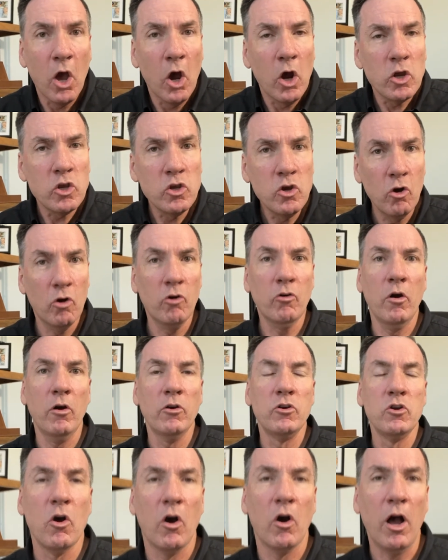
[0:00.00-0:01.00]
You're on
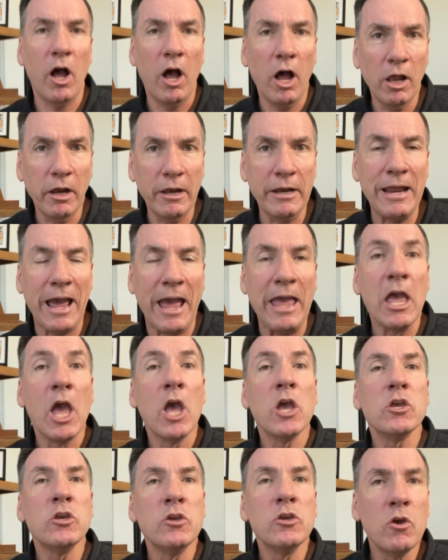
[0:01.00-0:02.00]
holiday.
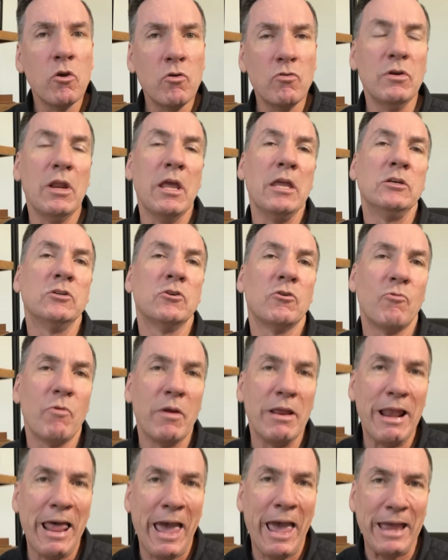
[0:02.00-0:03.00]
You need to
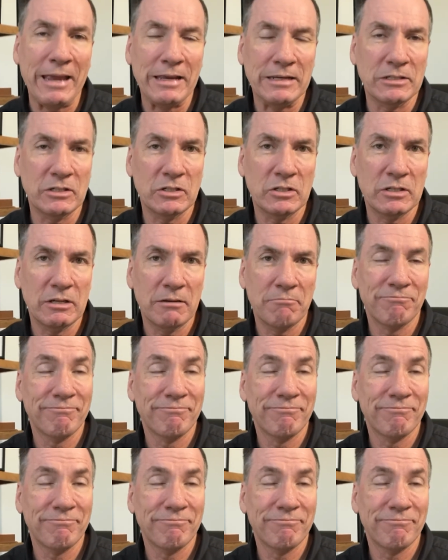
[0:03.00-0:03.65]
relax."